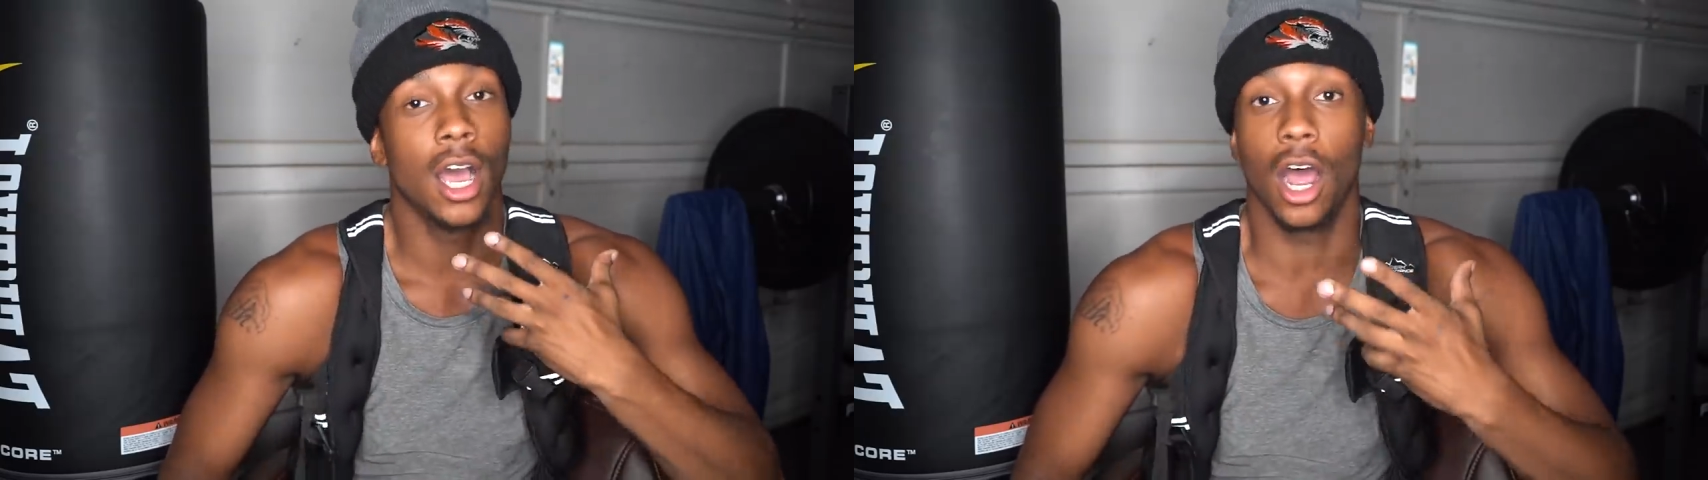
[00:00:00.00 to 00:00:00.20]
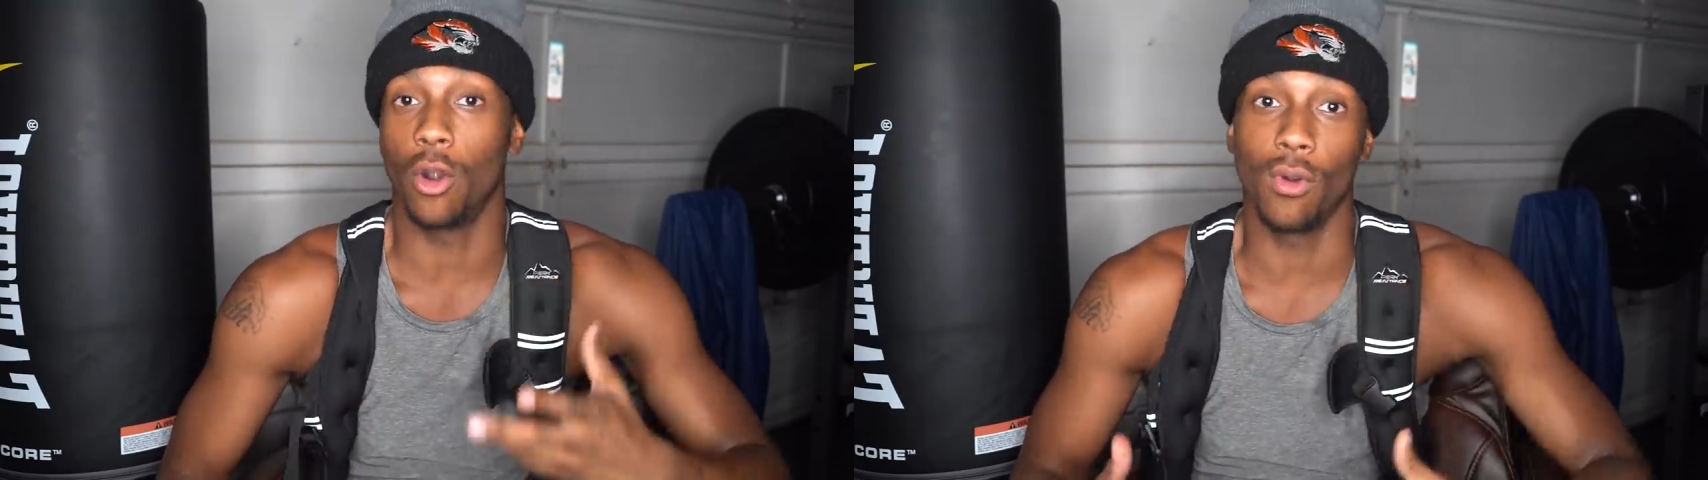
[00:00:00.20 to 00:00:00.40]

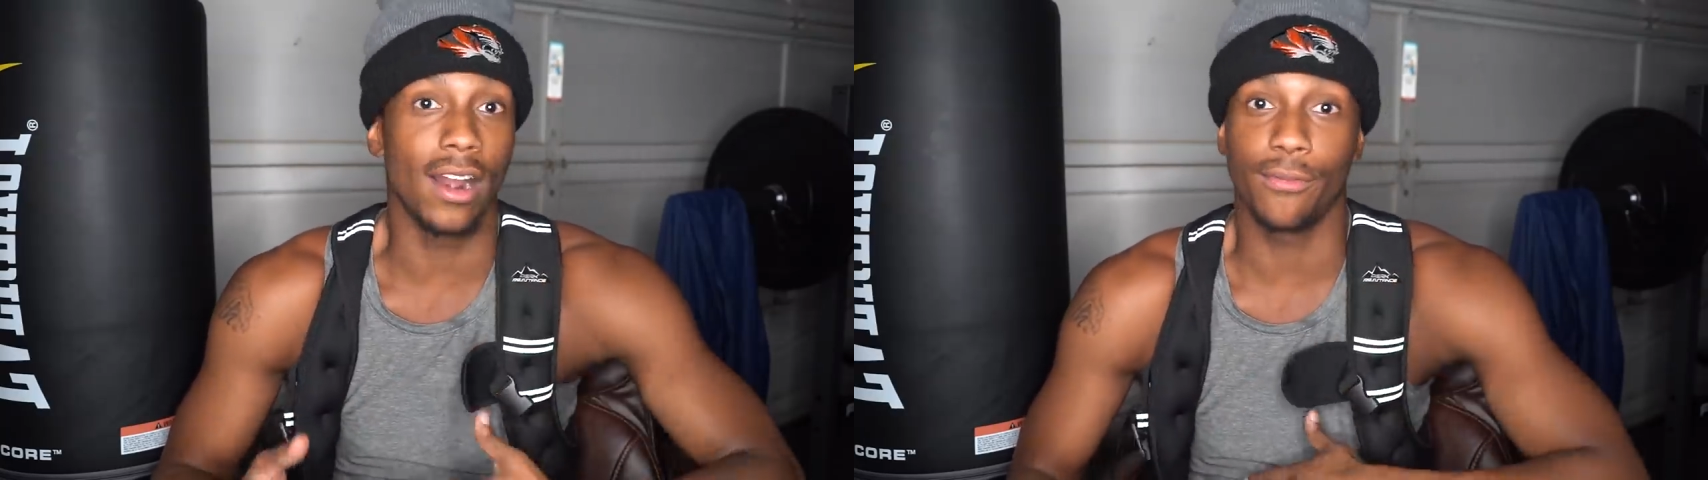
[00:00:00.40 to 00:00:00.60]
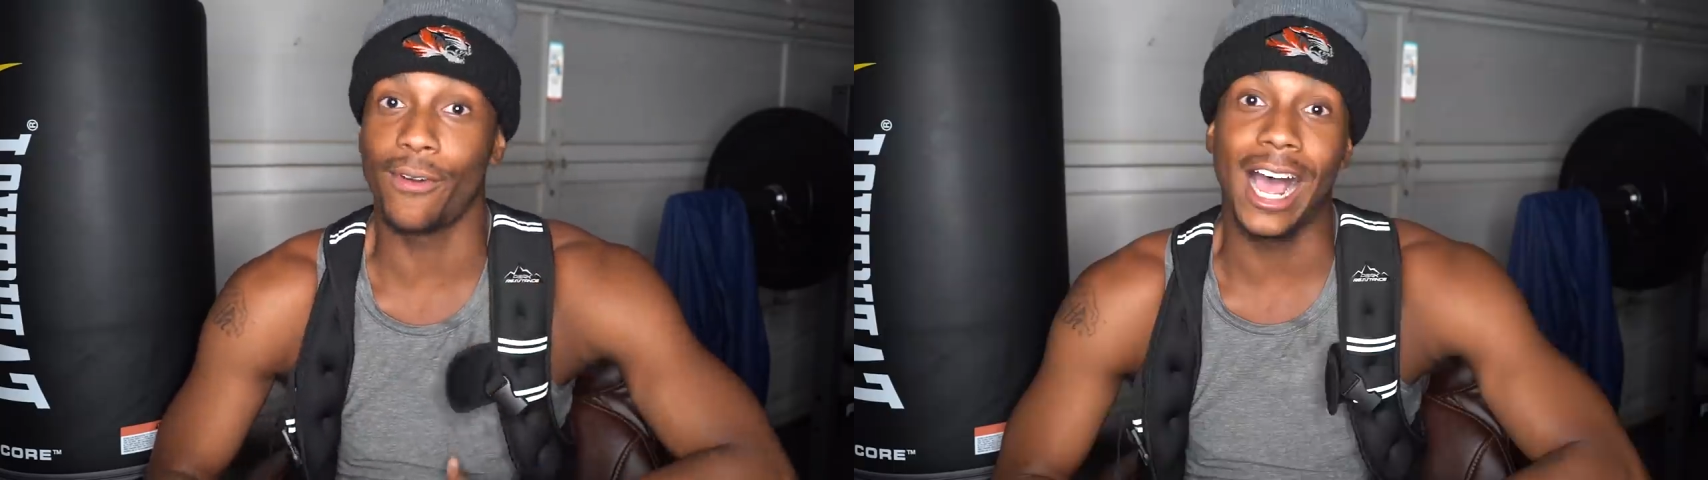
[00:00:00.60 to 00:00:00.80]
uh,
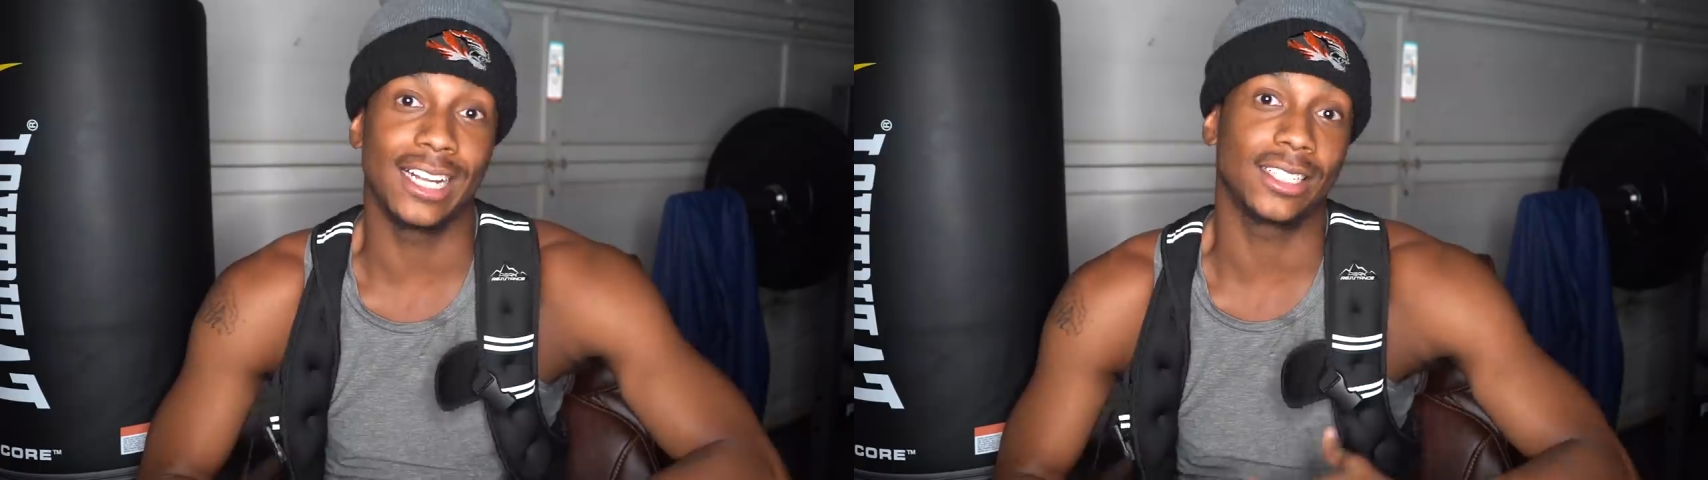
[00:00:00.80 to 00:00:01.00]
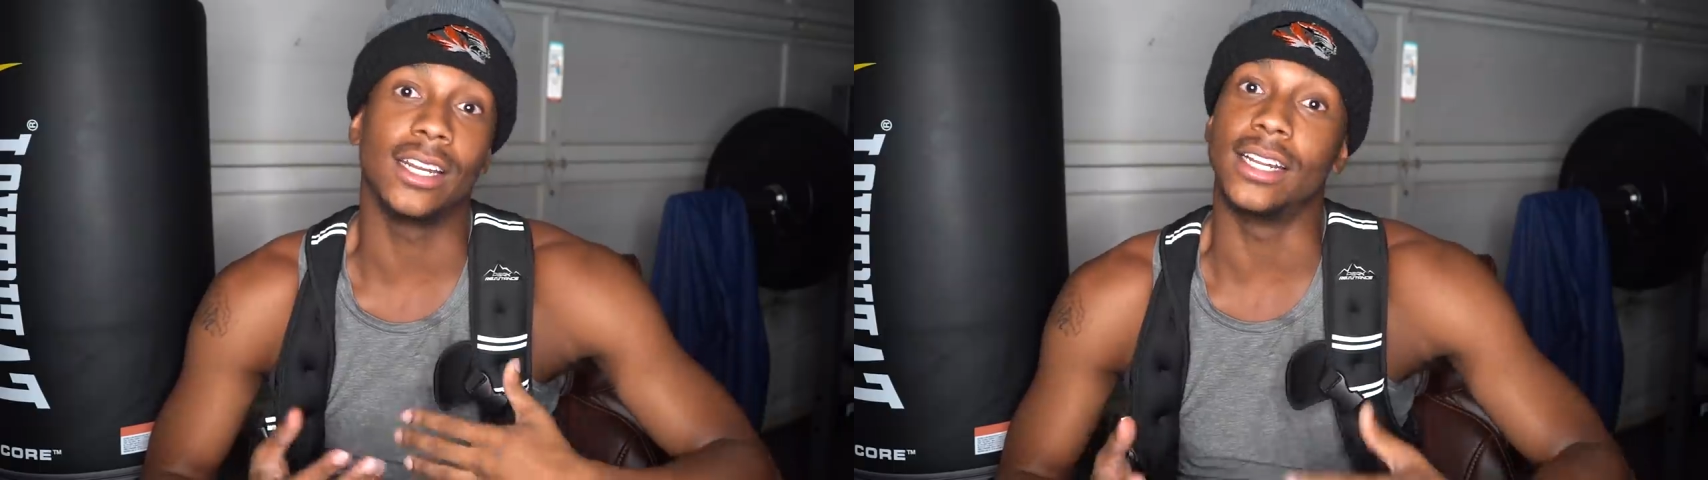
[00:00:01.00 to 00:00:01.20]
running
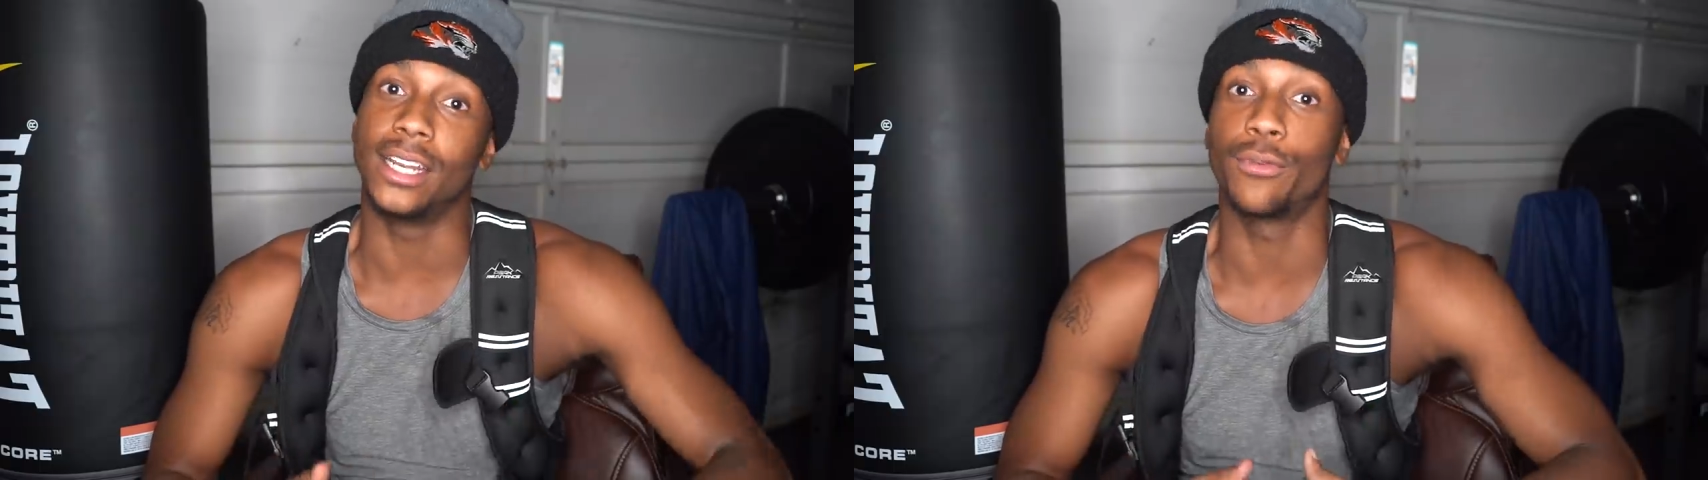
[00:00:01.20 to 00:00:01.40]
faster and